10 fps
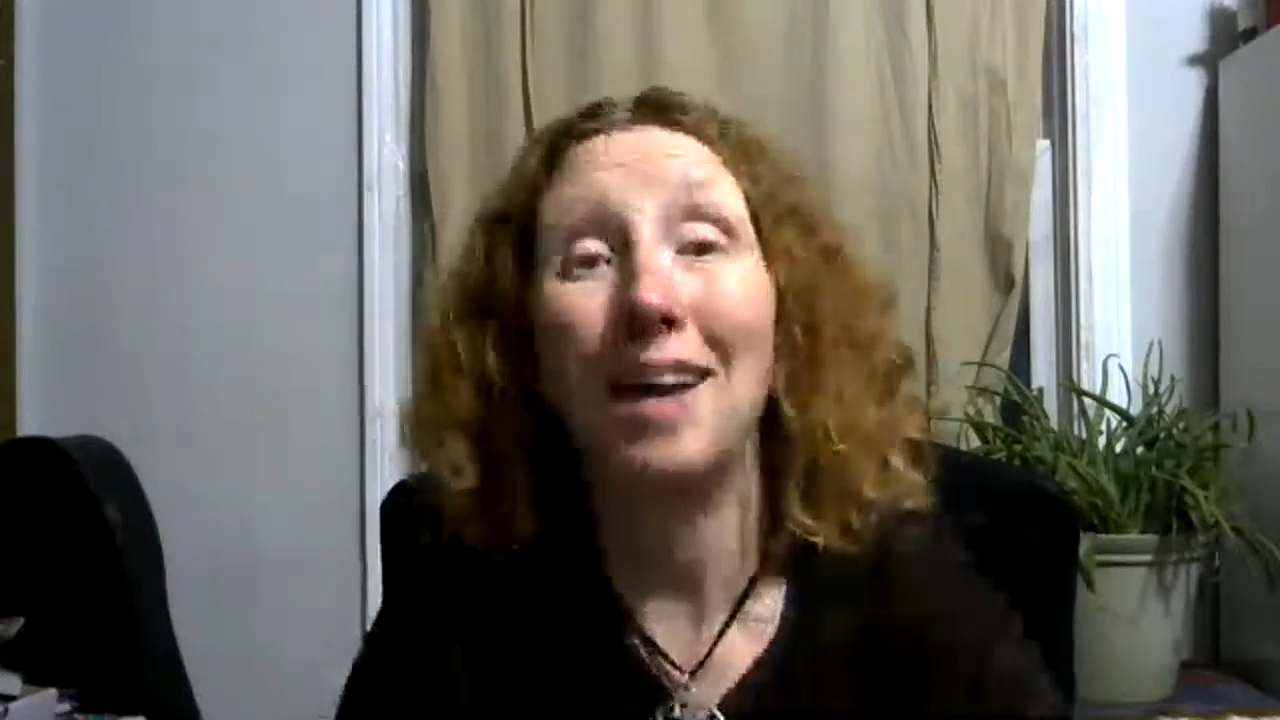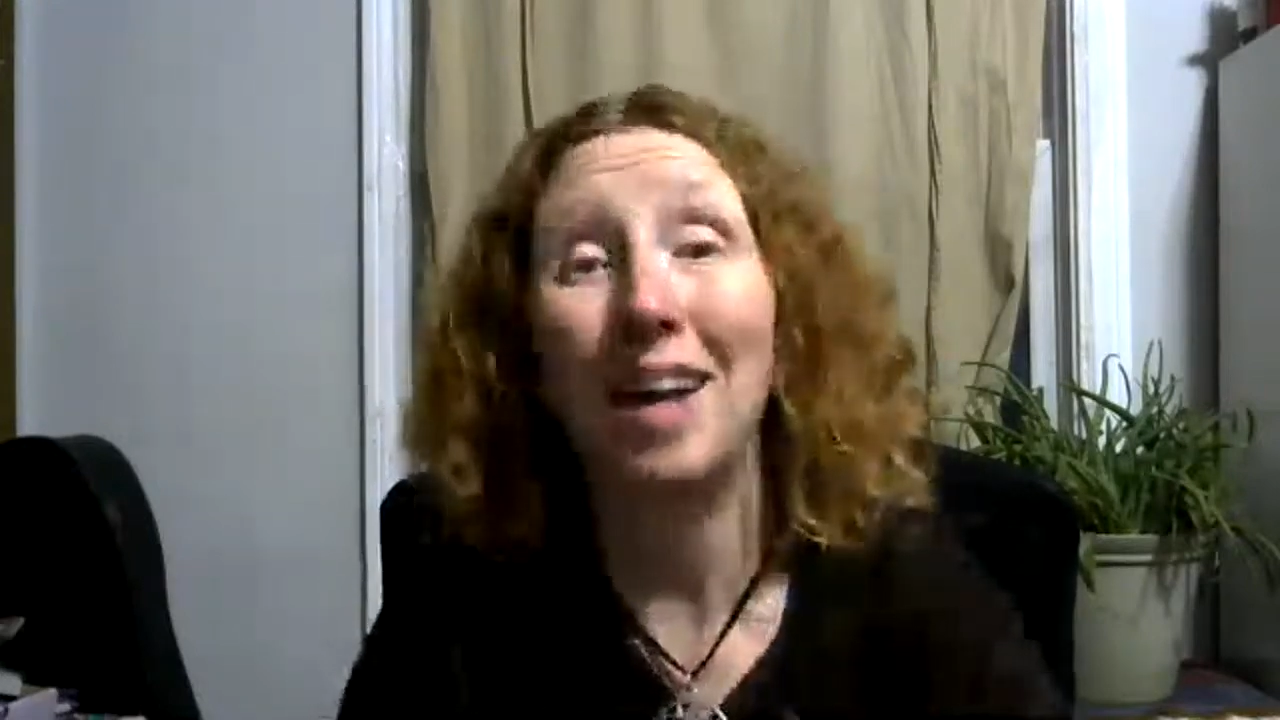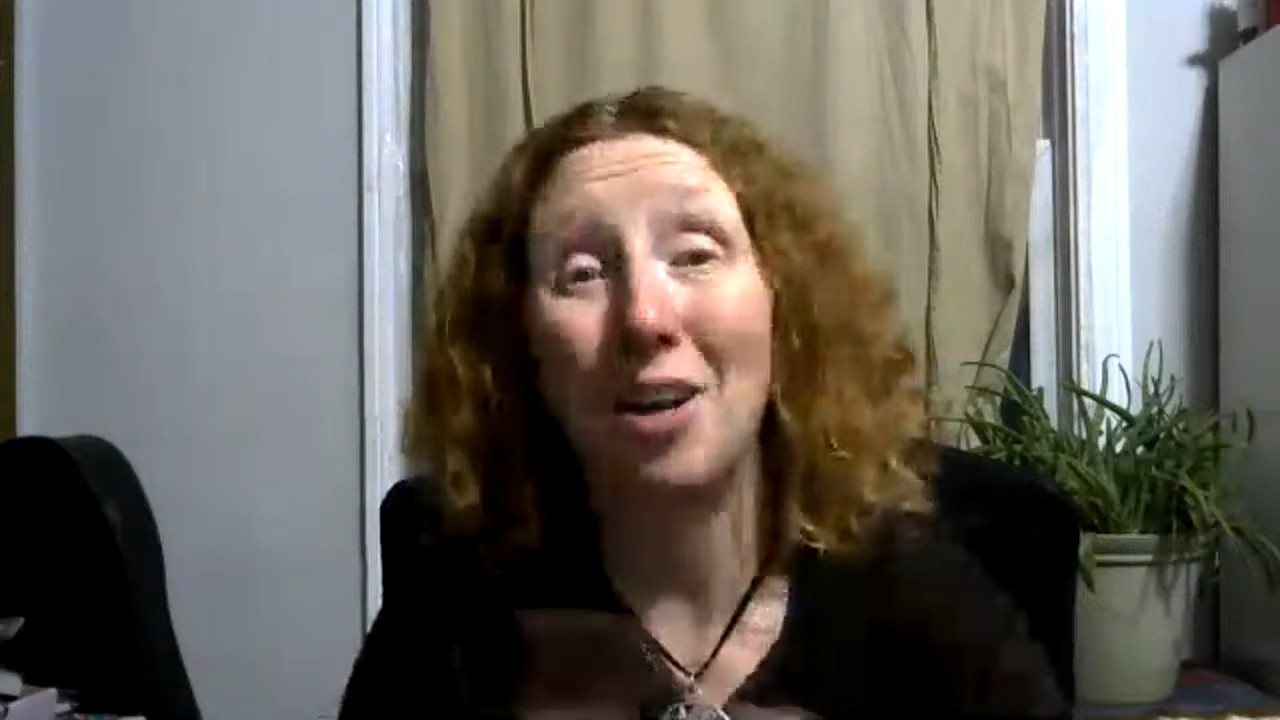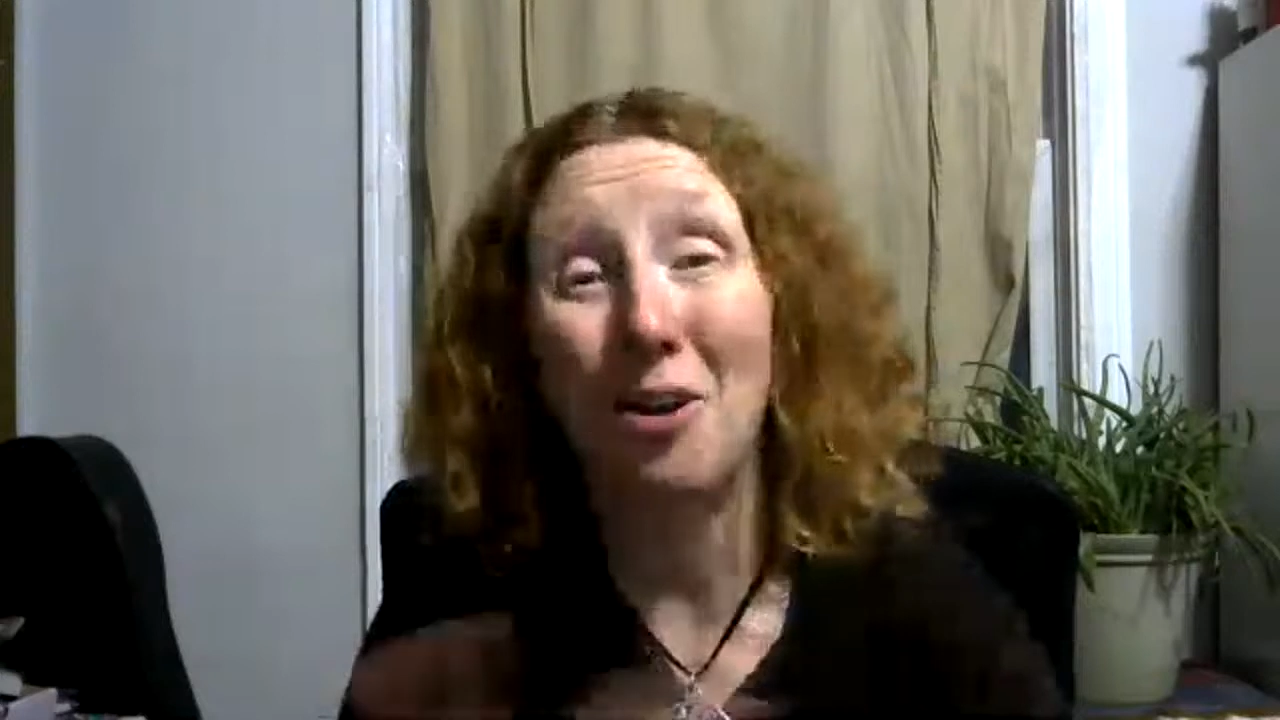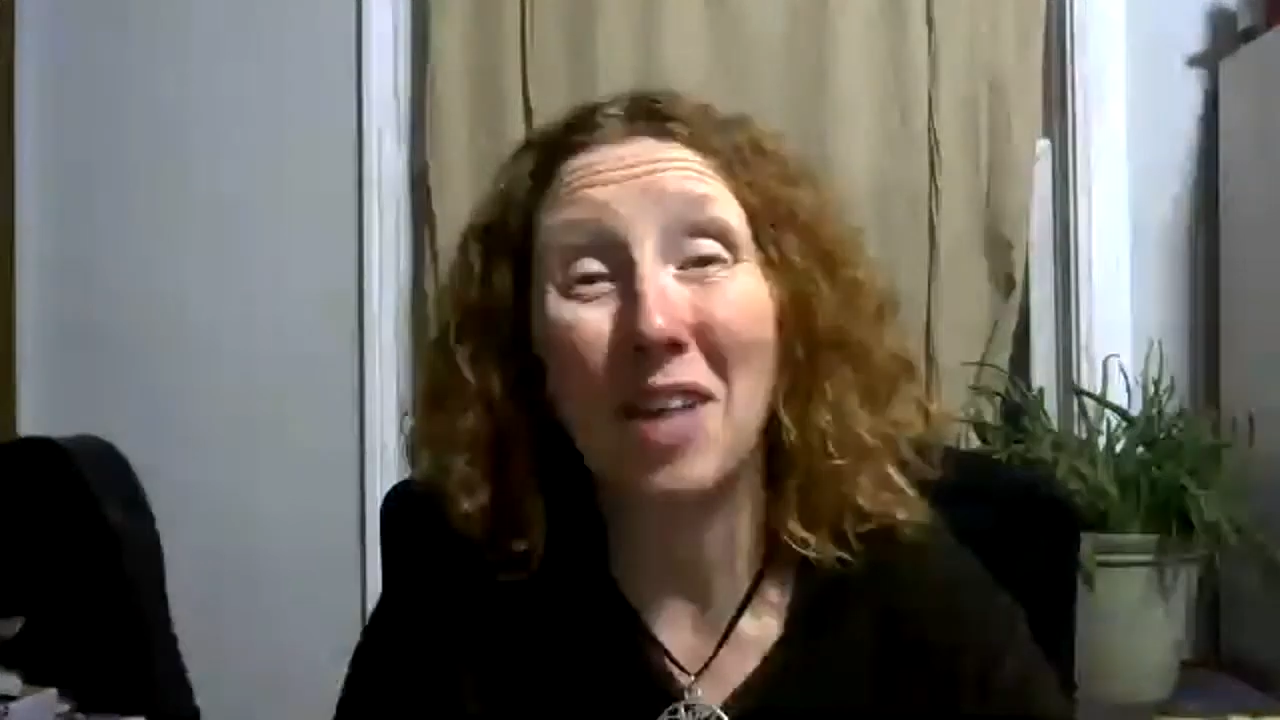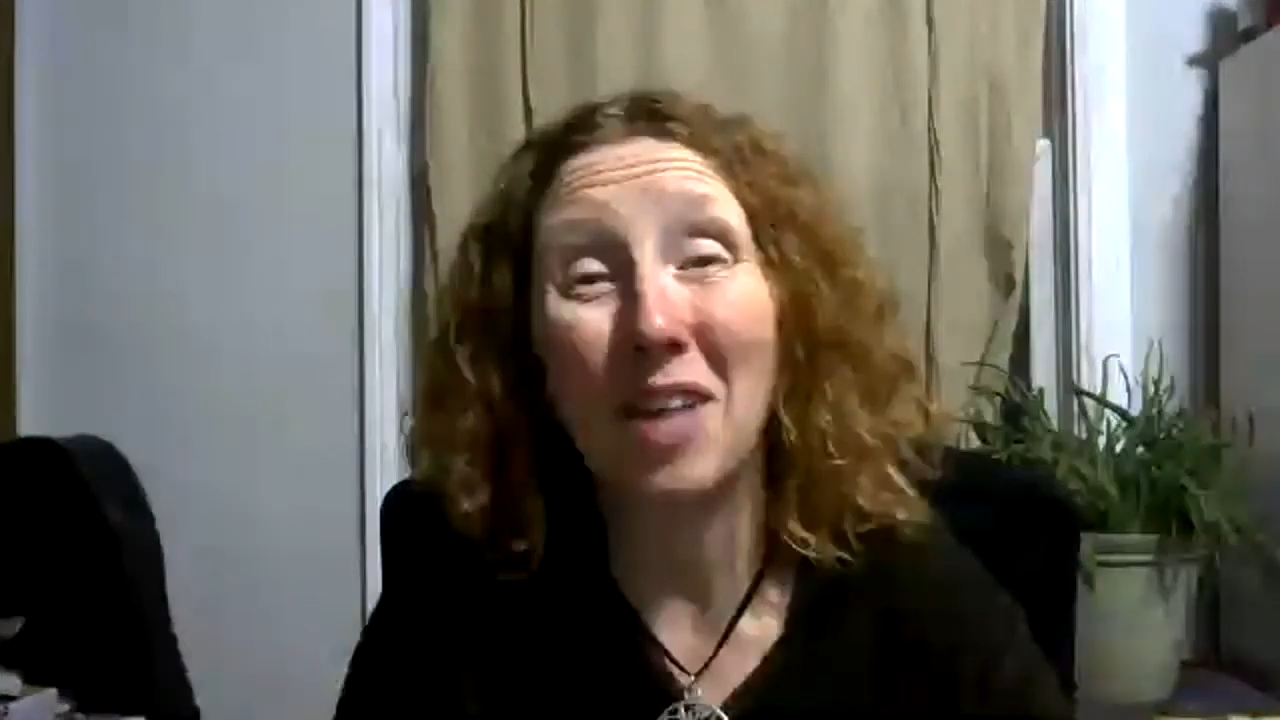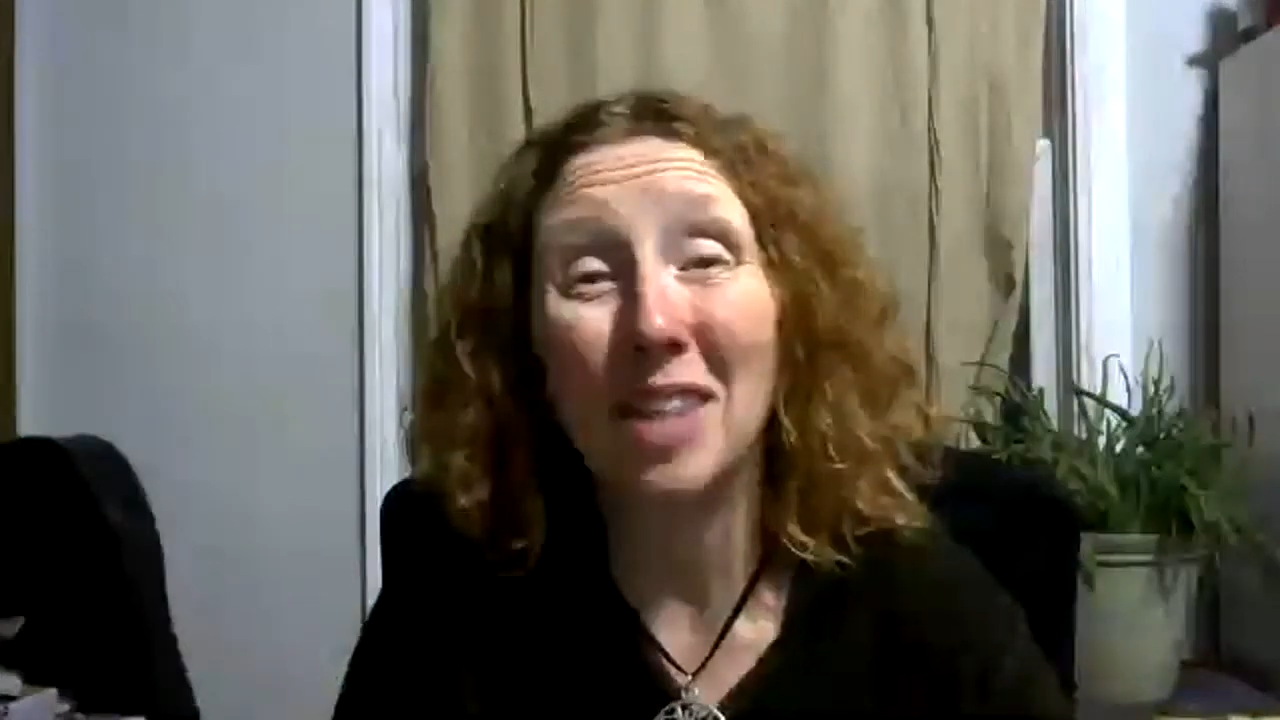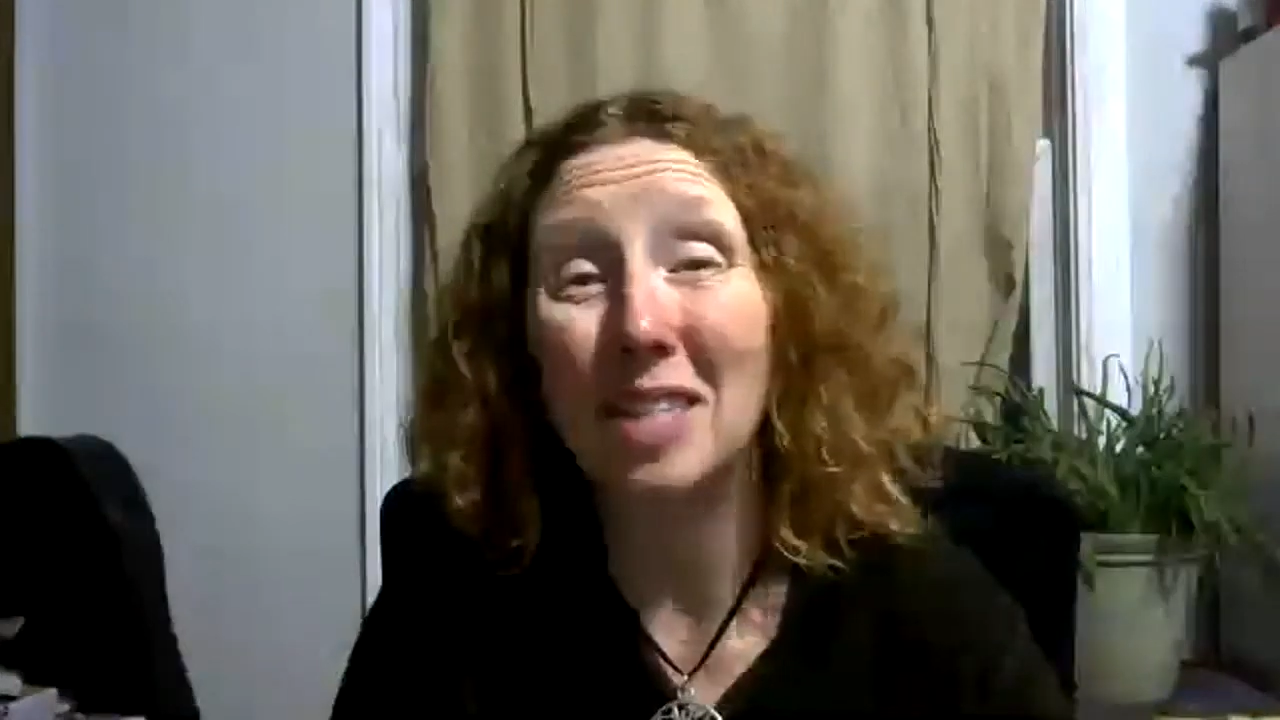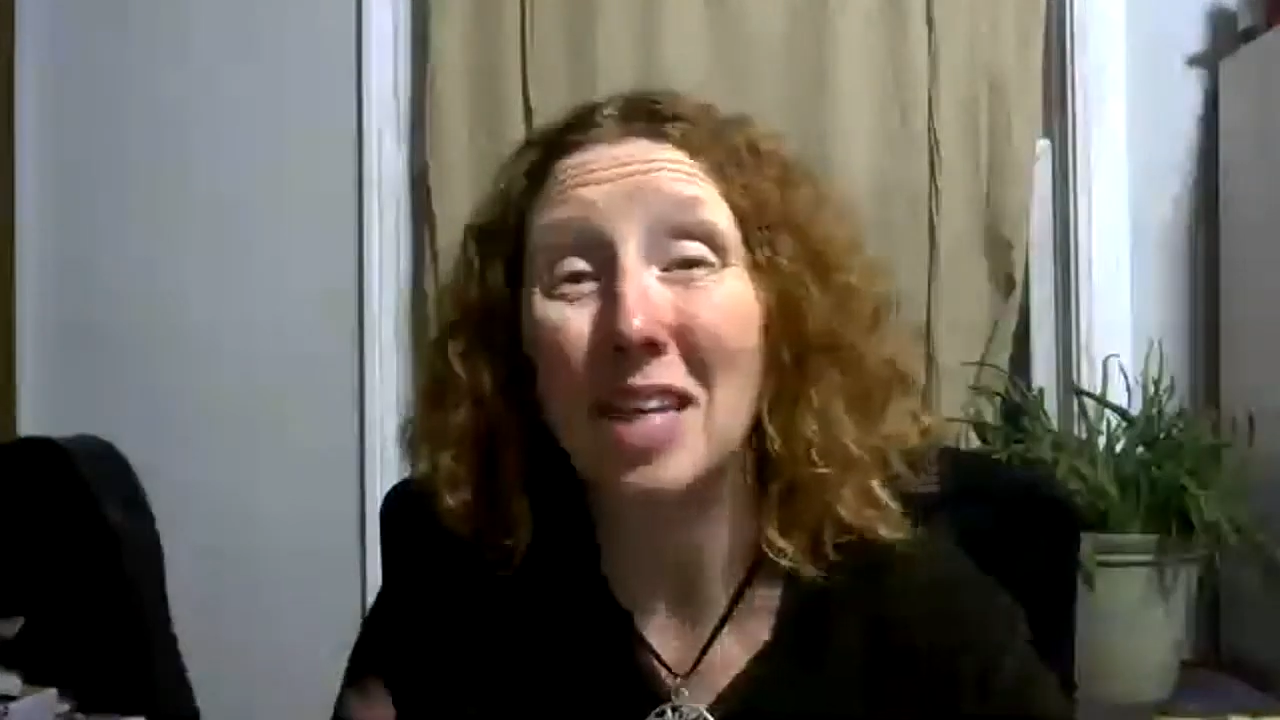I know that this